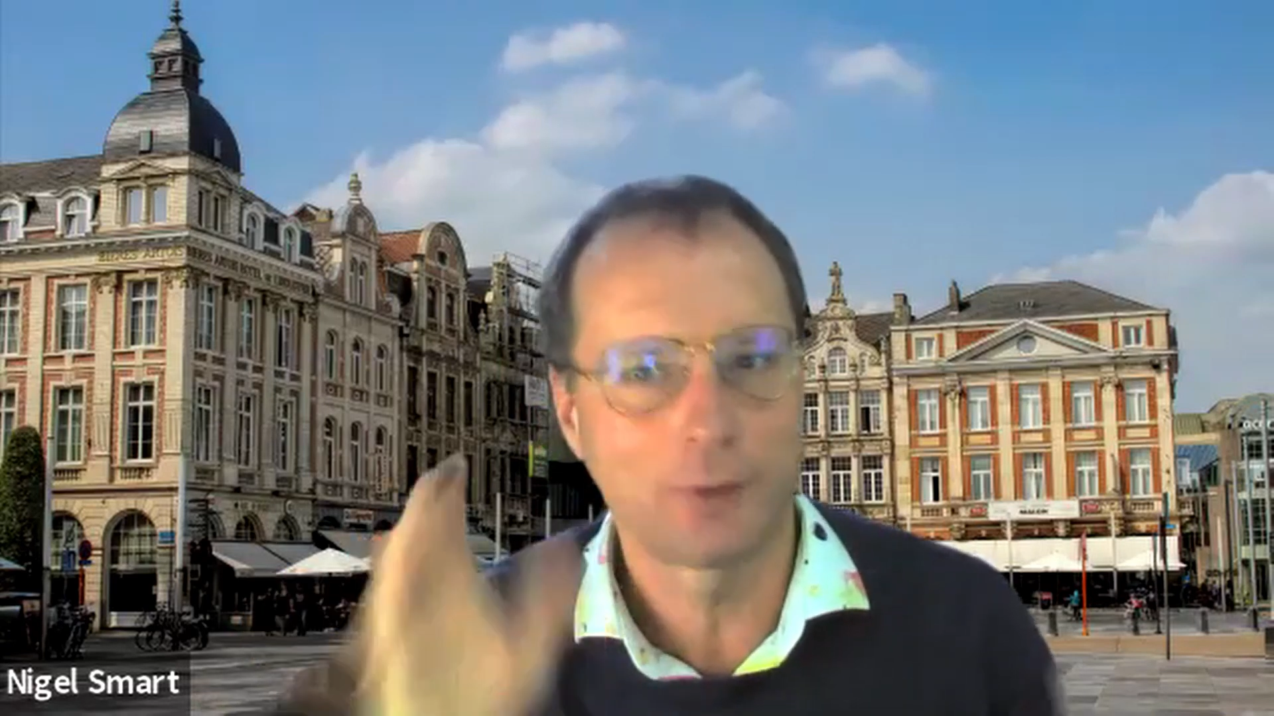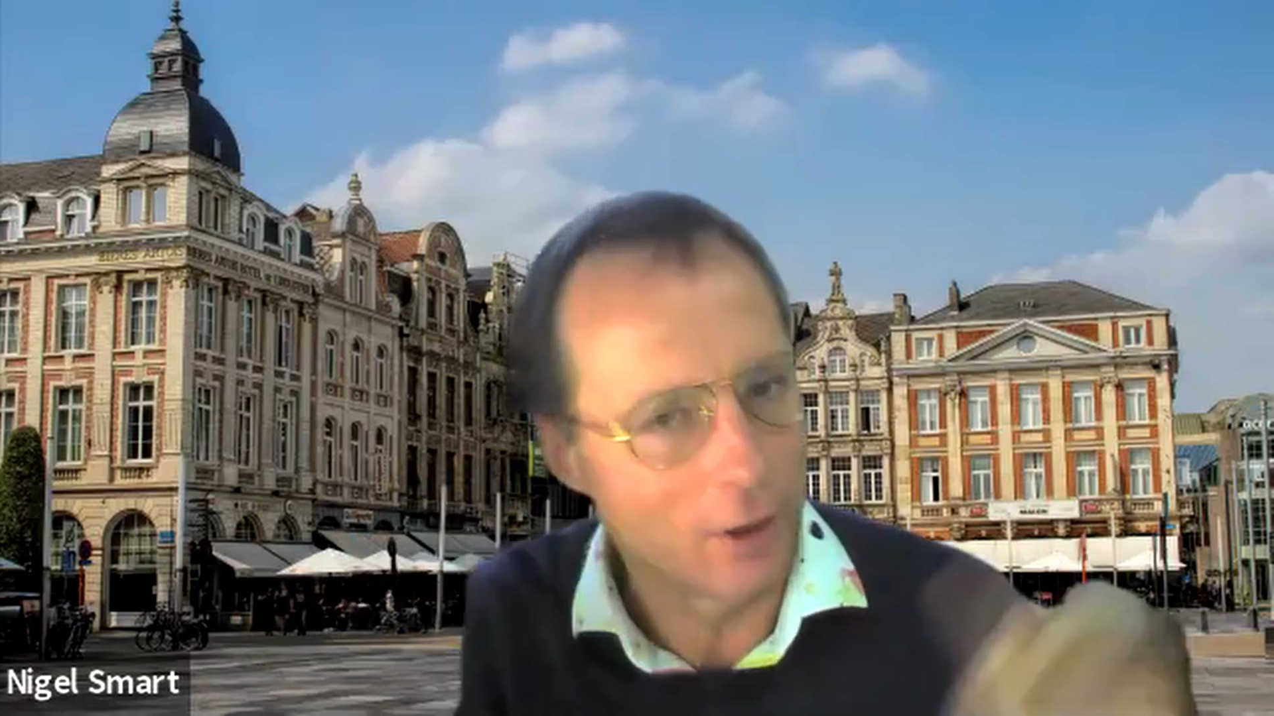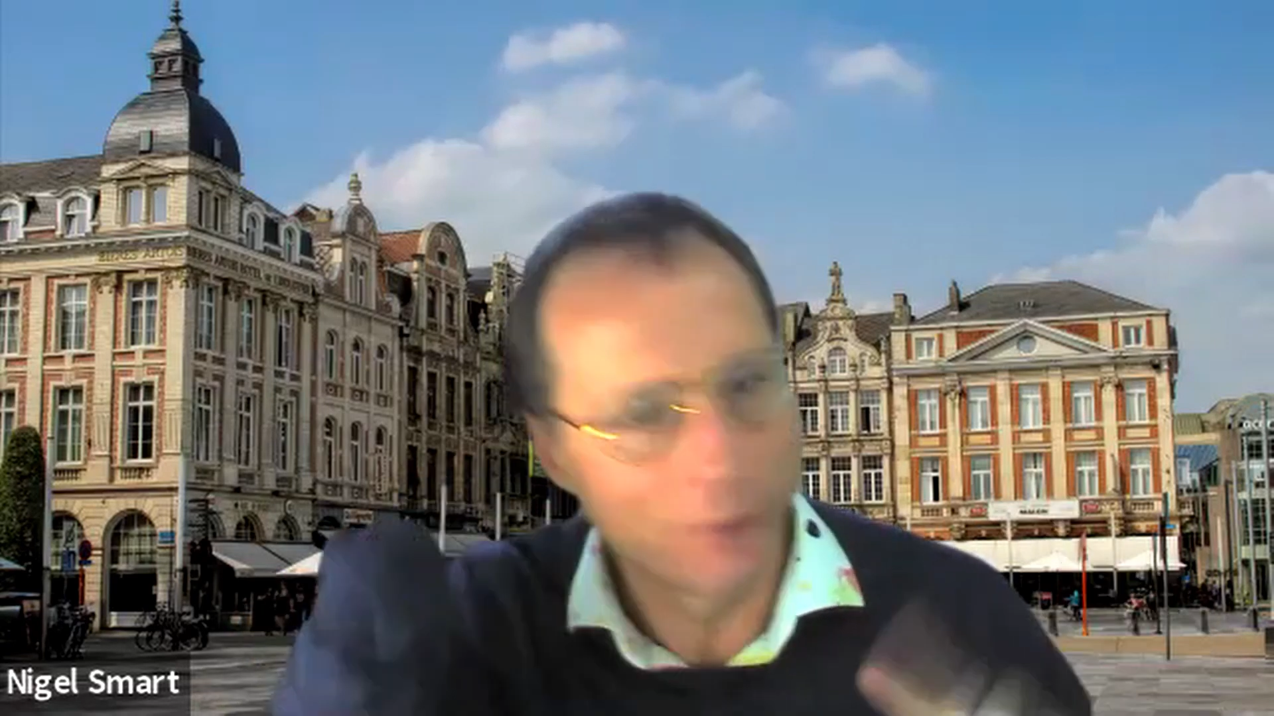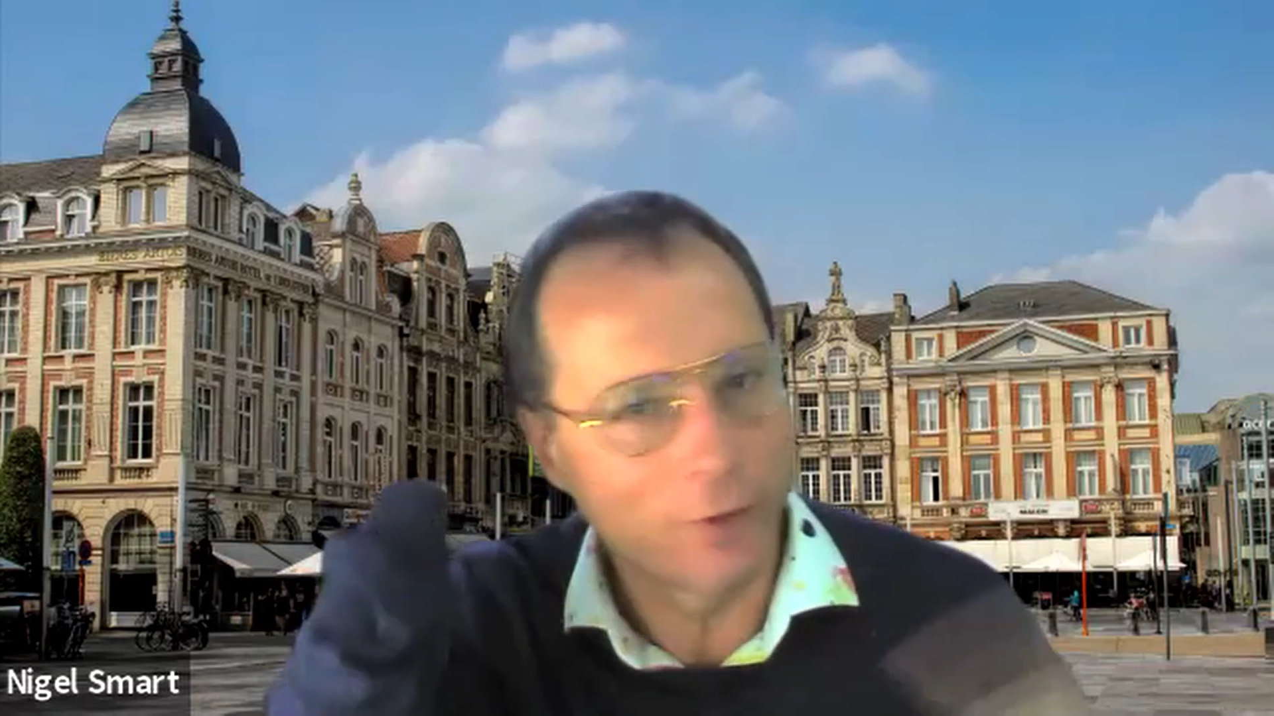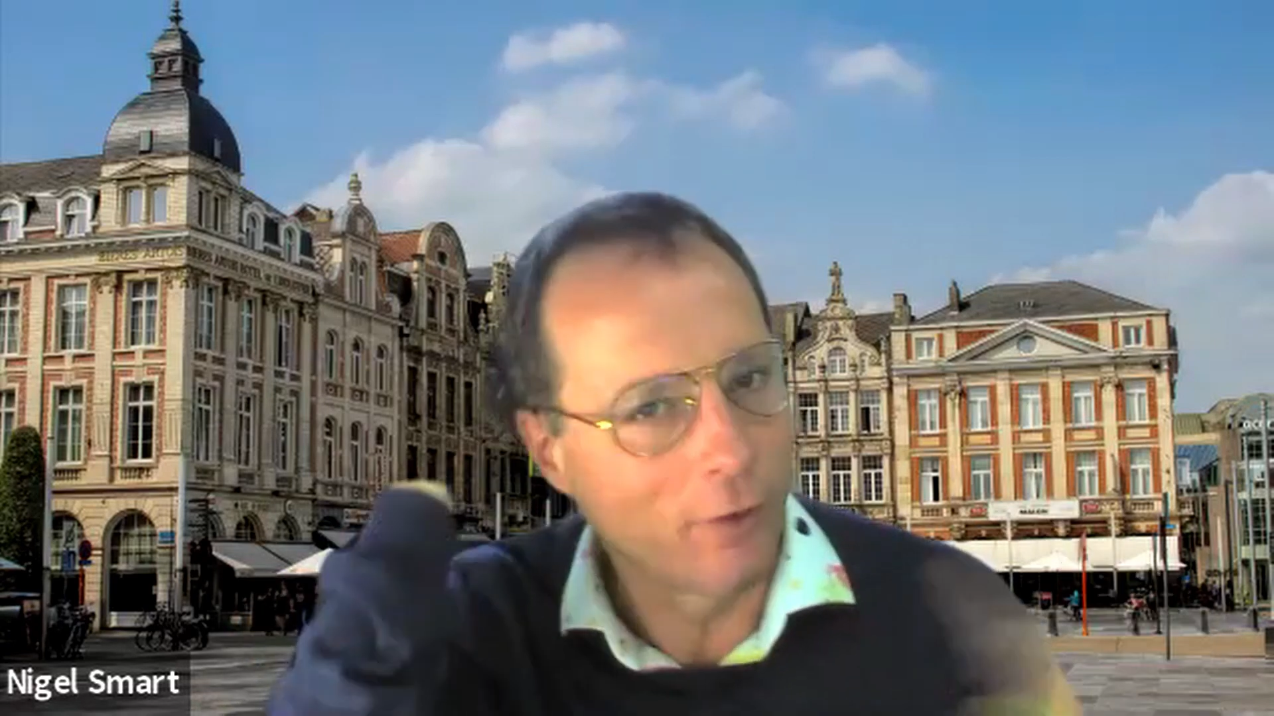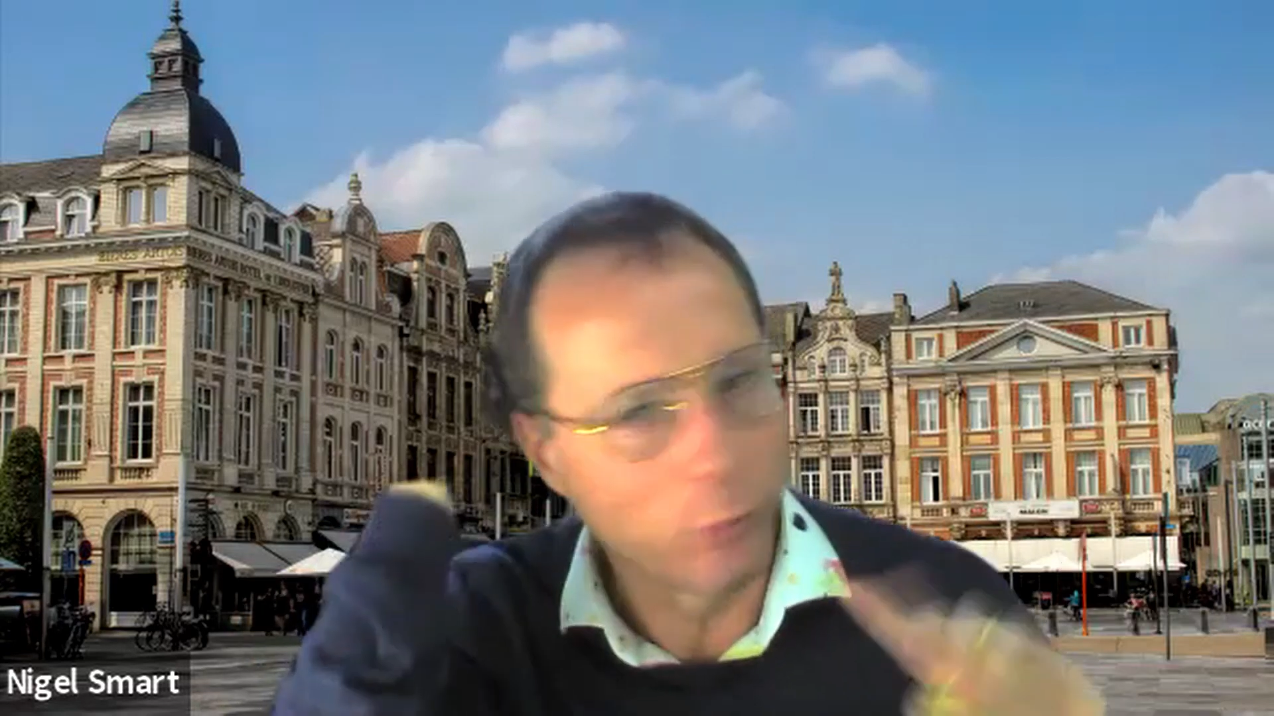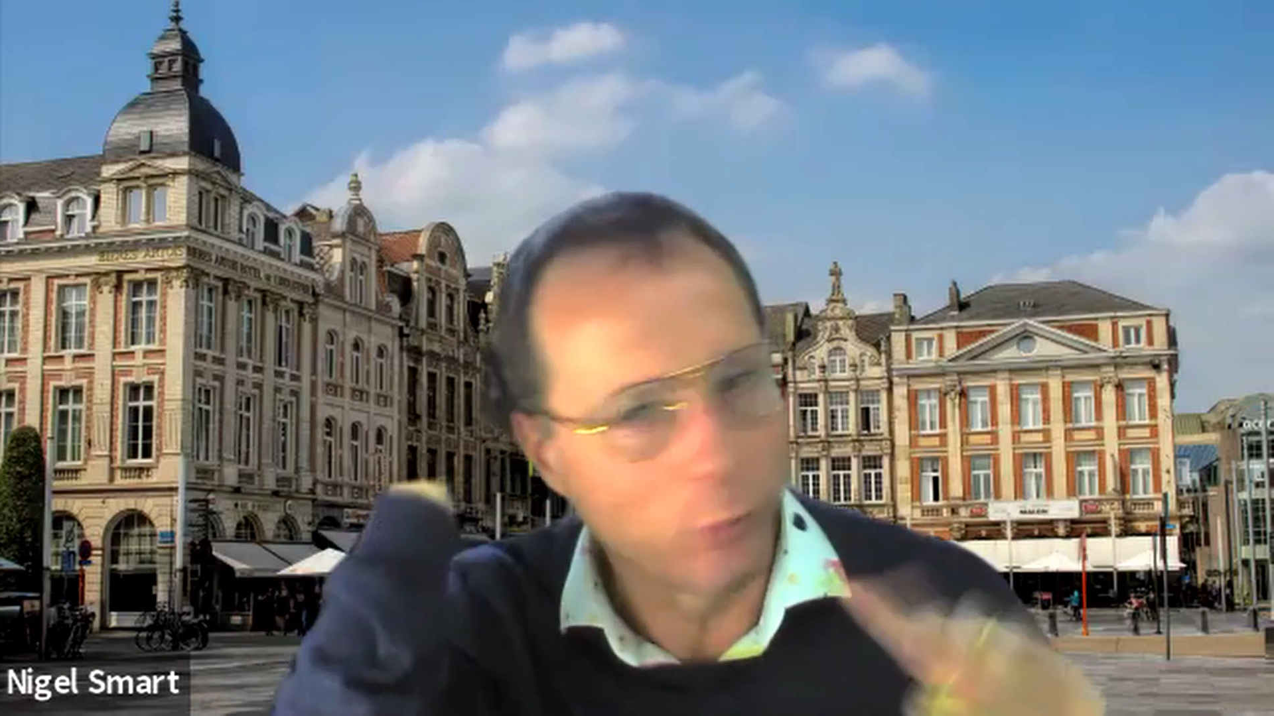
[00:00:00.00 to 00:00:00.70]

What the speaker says: of what